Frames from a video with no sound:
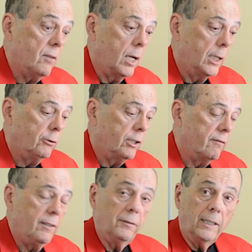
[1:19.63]

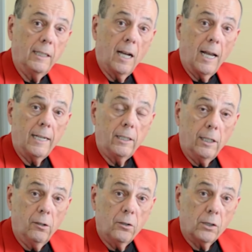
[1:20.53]
159
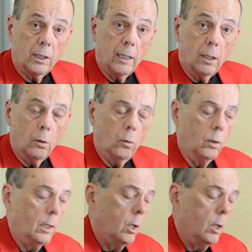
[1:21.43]
years ago